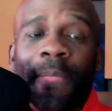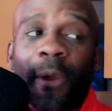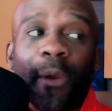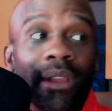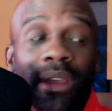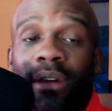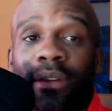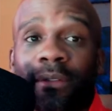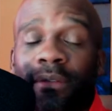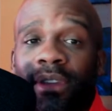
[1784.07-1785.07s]
Or you can go
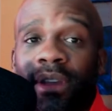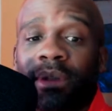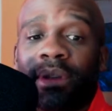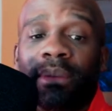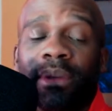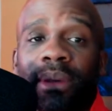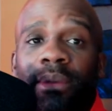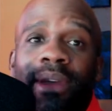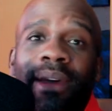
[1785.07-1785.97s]
to www.v3tv.uk,